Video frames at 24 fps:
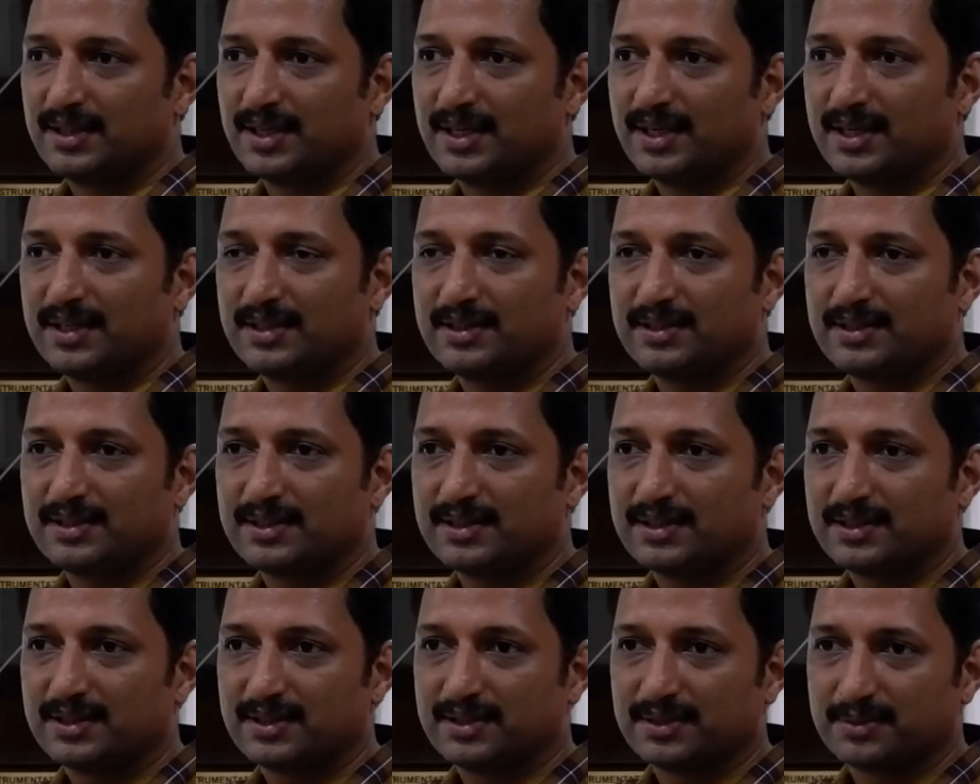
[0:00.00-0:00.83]
and
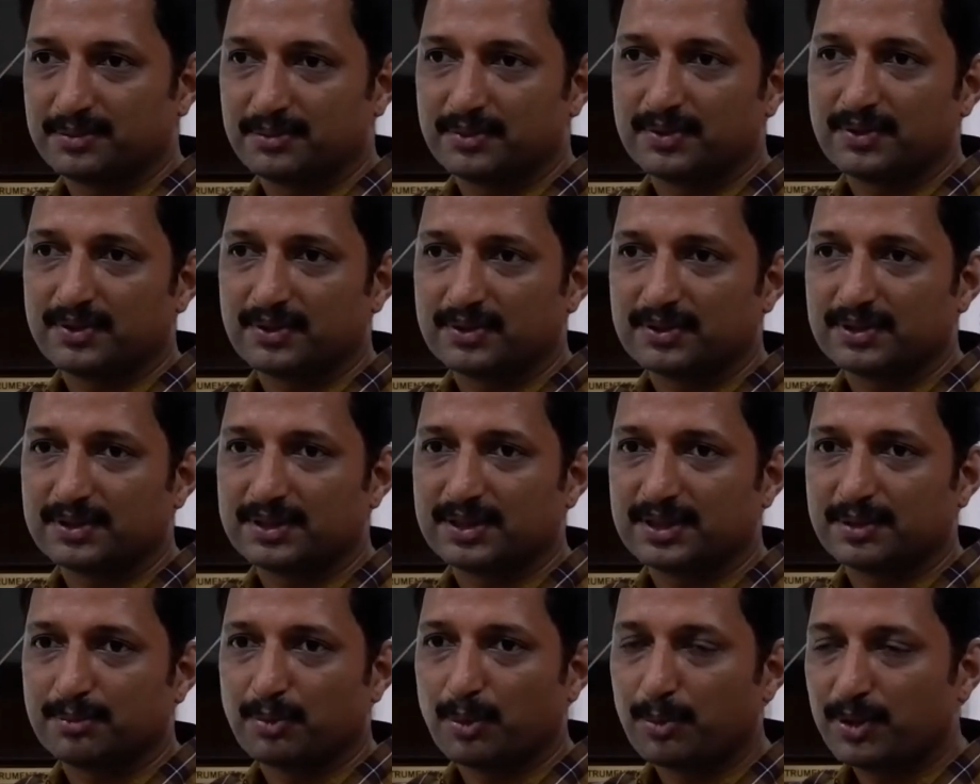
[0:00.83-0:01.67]

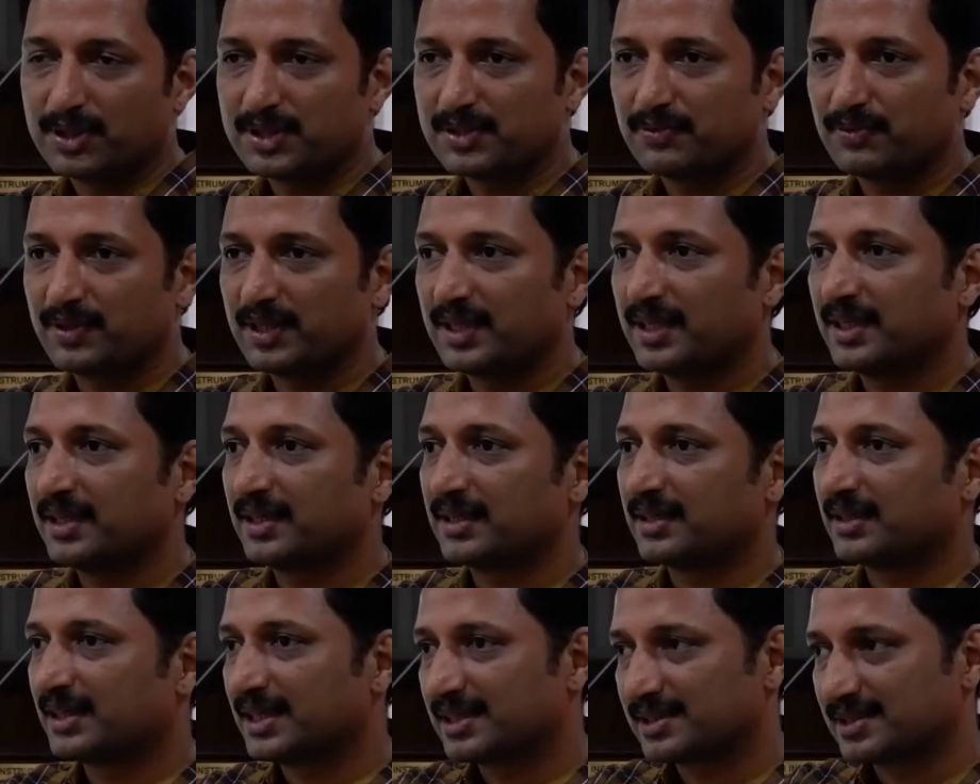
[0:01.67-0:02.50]
the moment
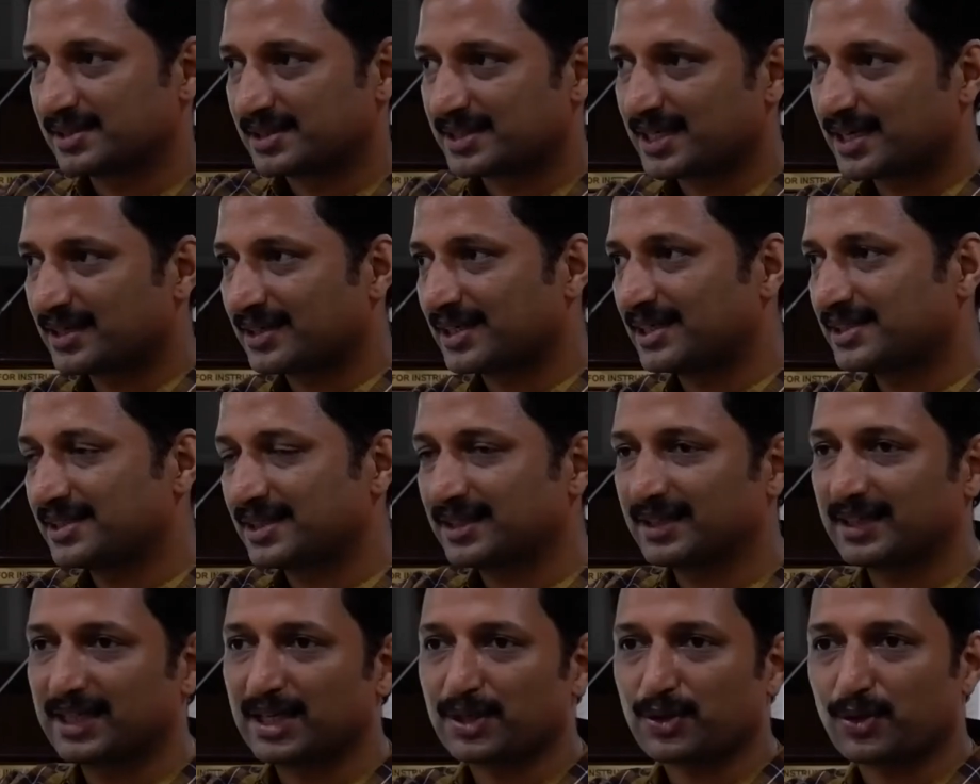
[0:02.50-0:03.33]
we start
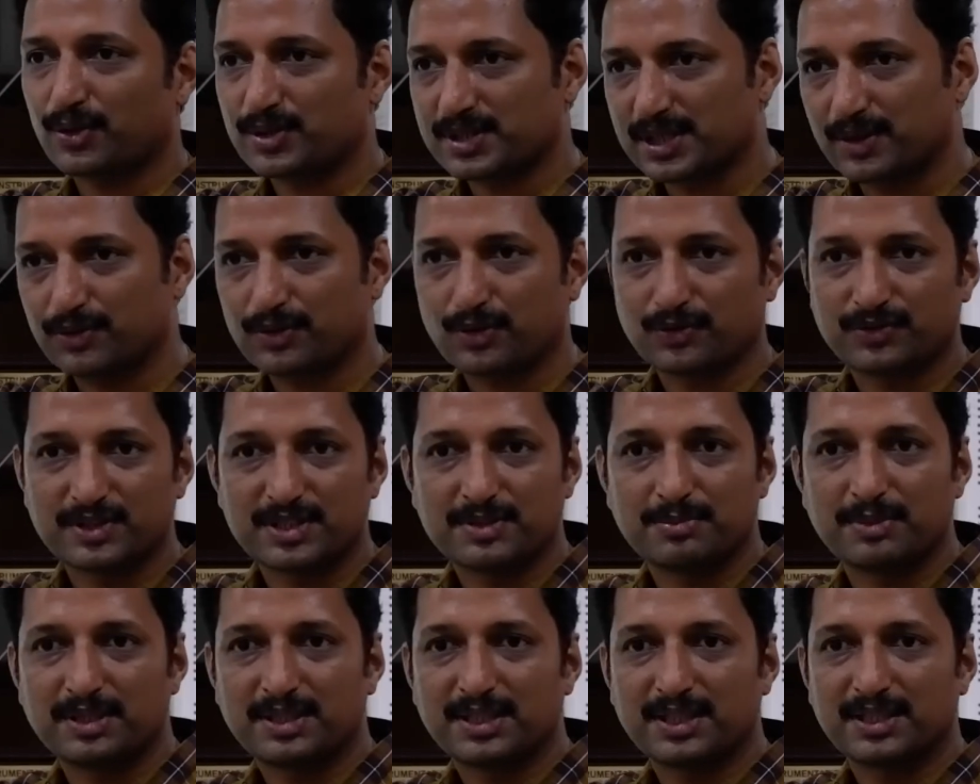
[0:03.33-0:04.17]
getting electrons out of
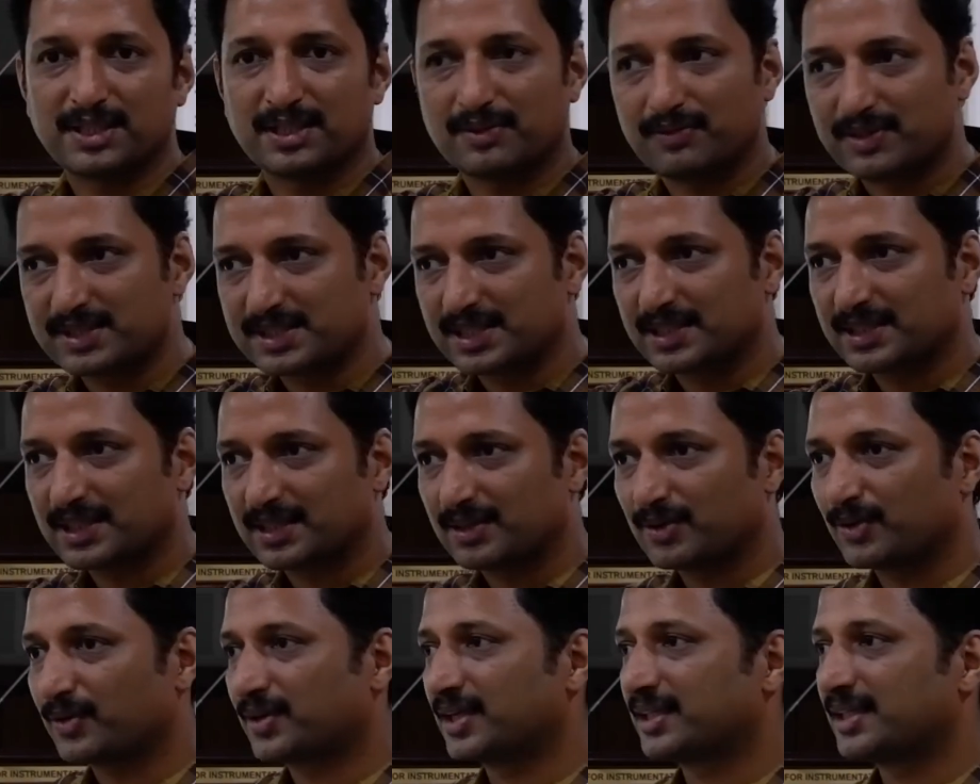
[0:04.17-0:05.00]
this material, we say
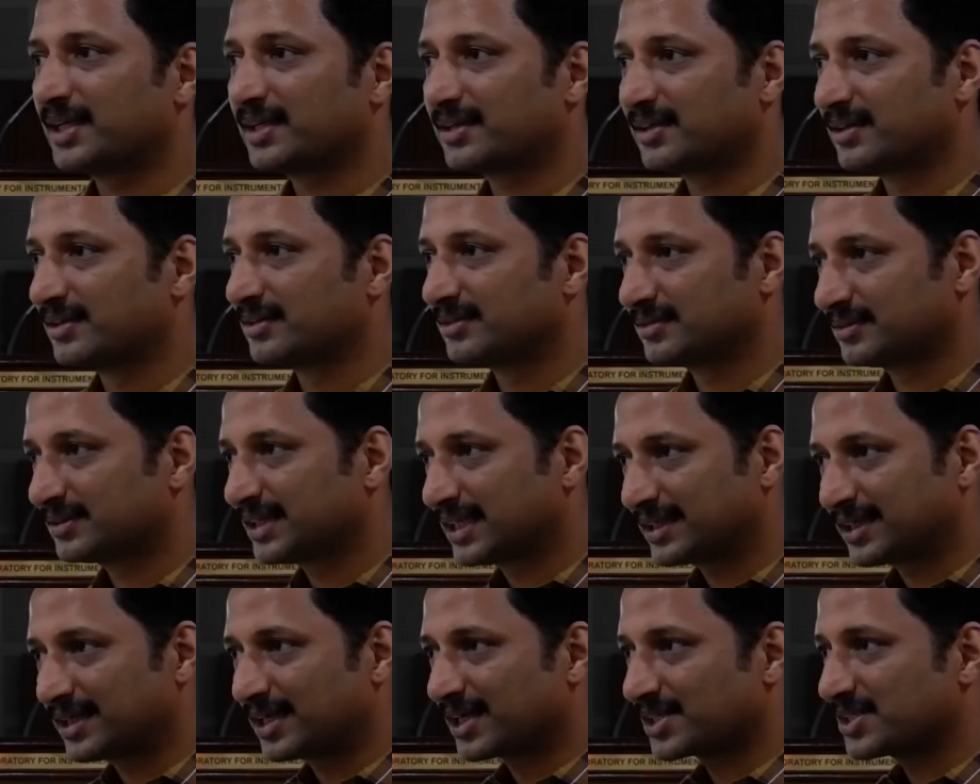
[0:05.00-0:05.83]
that okay,
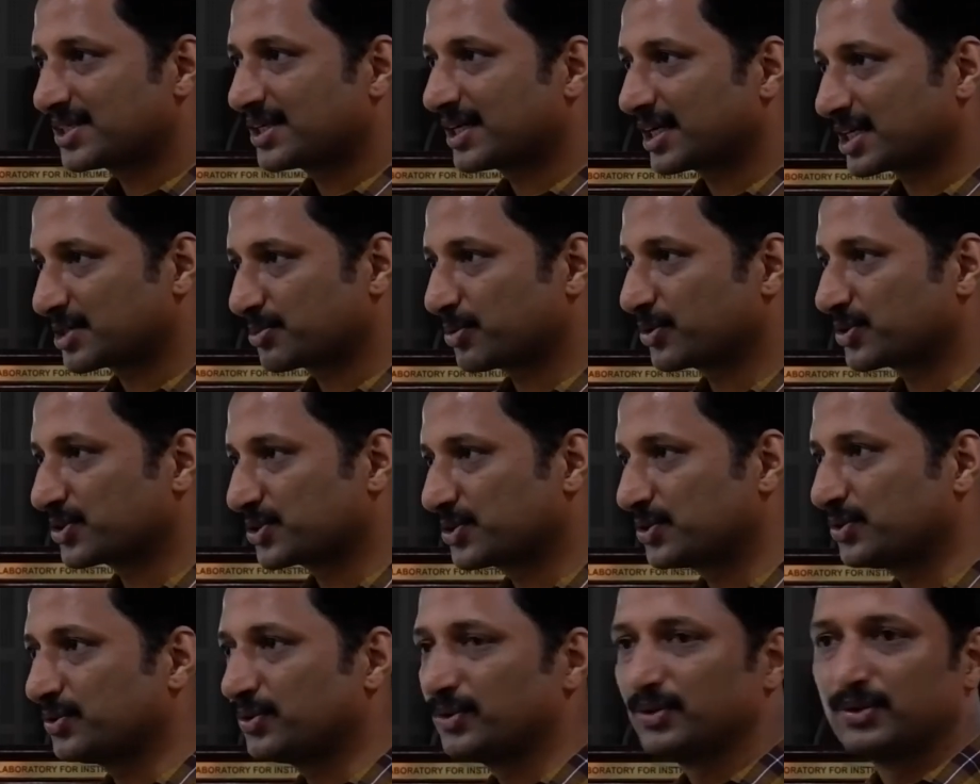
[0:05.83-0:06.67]
that energy corresponds
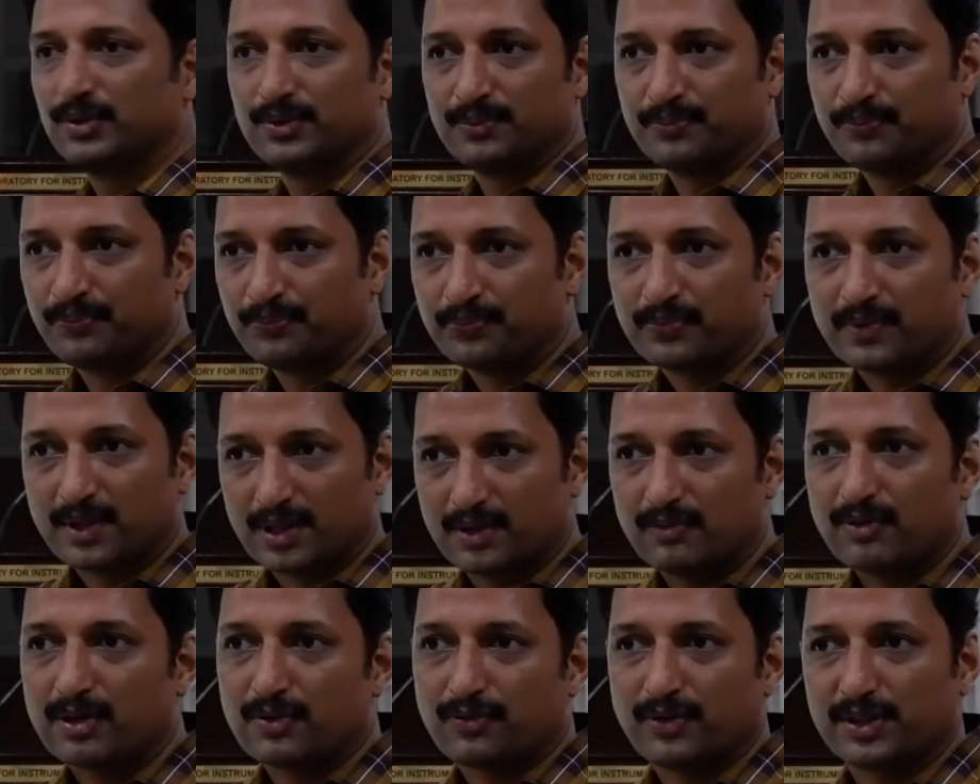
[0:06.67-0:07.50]
to
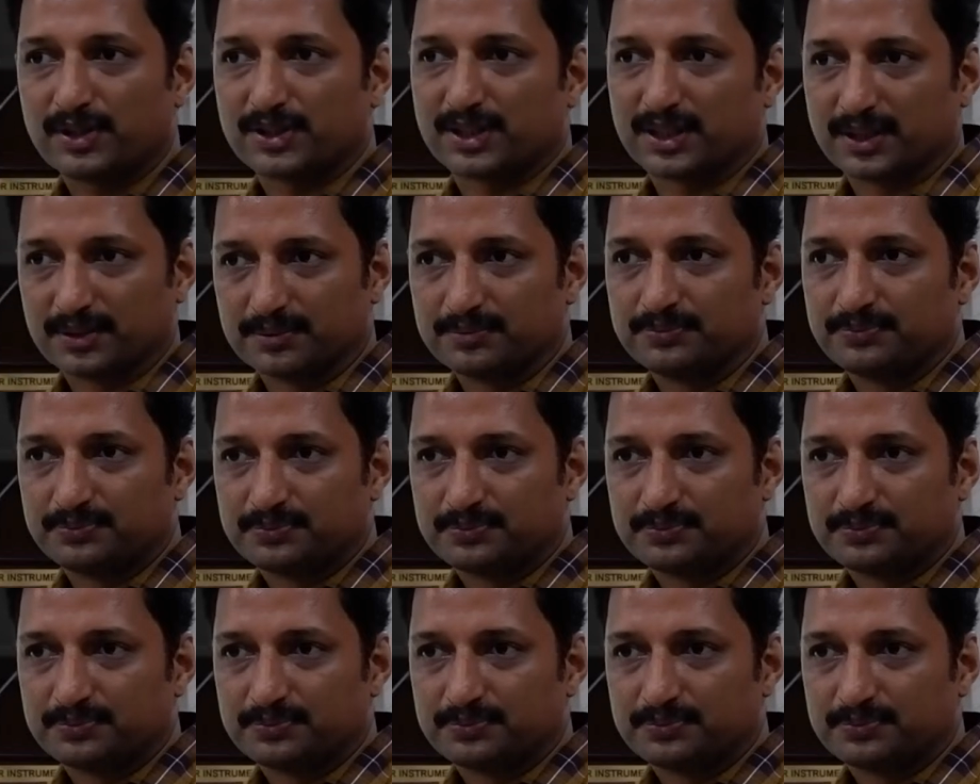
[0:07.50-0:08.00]
work function.